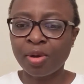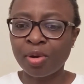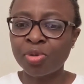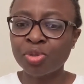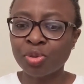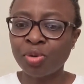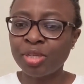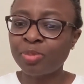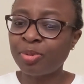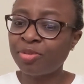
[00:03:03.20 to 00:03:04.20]
Also,
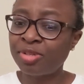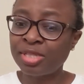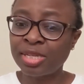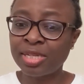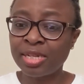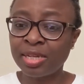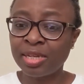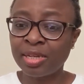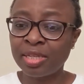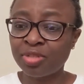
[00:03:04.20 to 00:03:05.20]
it's
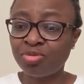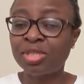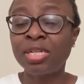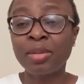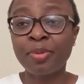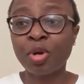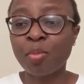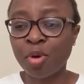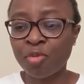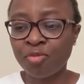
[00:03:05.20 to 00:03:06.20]
recently
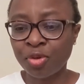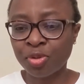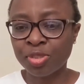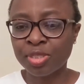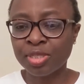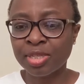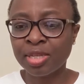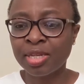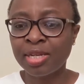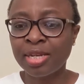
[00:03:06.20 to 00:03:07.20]
become obvious
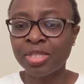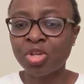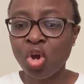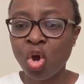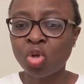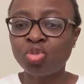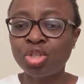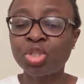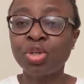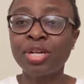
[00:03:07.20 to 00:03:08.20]
that
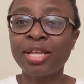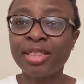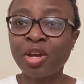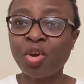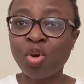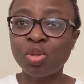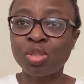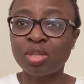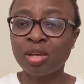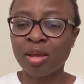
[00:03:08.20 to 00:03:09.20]
alteration in the
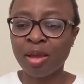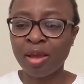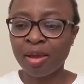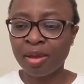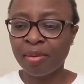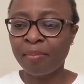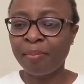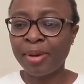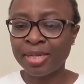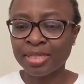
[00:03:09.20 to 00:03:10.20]
gut
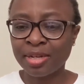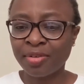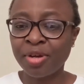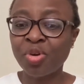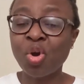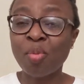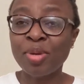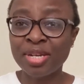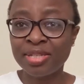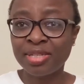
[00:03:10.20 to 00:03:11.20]
bacterial
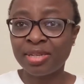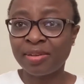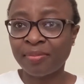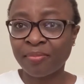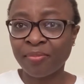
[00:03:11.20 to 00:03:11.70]
community